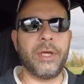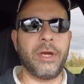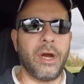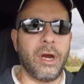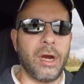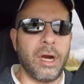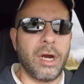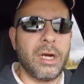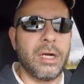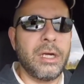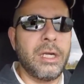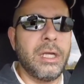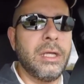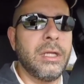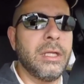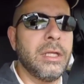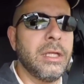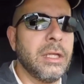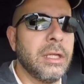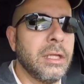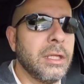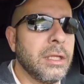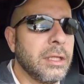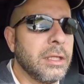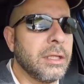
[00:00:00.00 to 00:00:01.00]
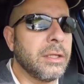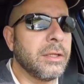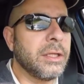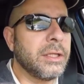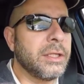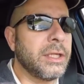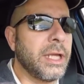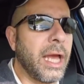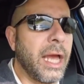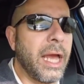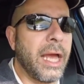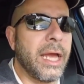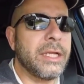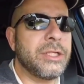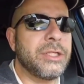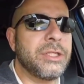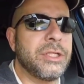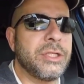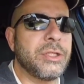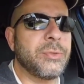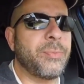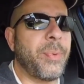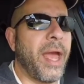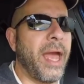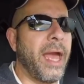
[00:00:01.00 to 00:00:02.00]
hard. The dash
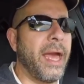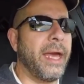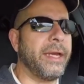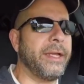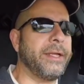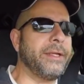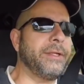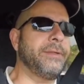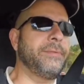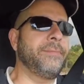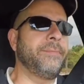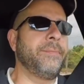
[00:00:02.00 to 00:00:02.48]
is padded.